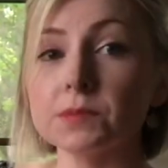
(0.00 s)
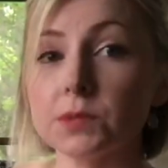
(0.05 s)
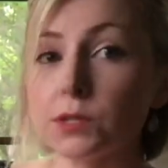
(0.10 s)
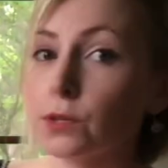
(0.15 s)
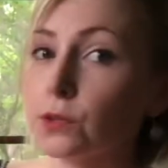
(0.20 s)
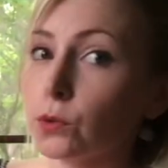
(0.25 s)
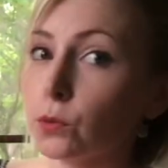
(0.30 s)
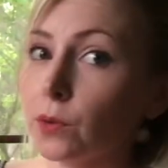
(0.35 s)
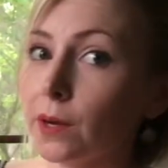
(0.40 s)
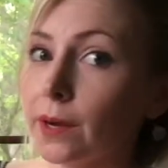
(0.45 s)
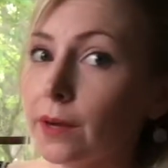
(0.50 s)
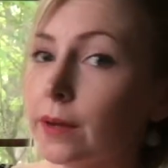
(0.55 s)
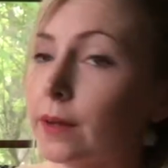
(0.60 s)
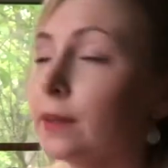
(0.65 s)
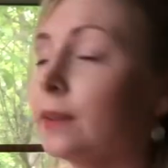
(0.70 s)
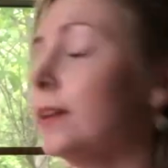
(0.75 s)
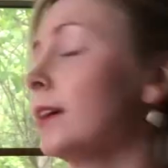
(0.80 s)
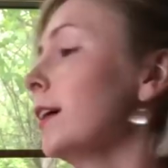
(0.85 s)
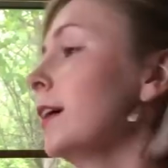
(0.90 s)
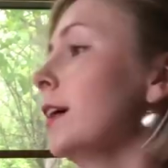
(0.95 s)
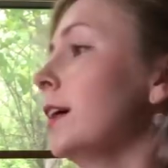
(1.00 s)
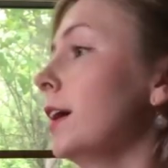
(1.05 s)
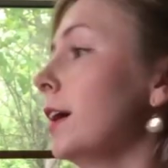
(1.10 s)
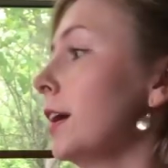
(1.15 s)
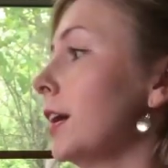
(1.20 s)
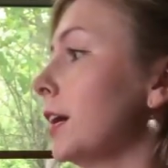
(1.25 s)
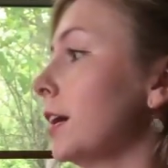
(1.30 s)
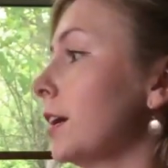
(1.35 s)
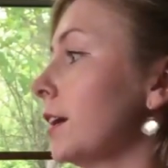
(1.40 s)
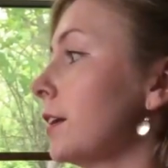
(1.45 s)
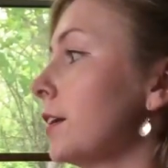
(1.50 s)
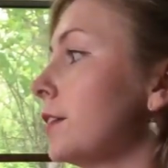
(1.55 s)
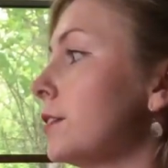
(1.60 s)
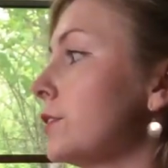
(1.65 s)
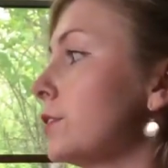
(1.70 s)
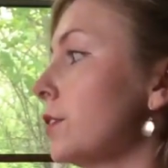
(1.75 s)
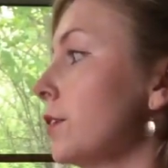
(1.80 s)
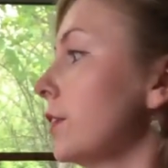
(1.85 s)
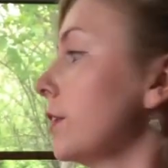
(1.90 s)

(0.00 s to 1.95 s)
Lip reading: to the wall. And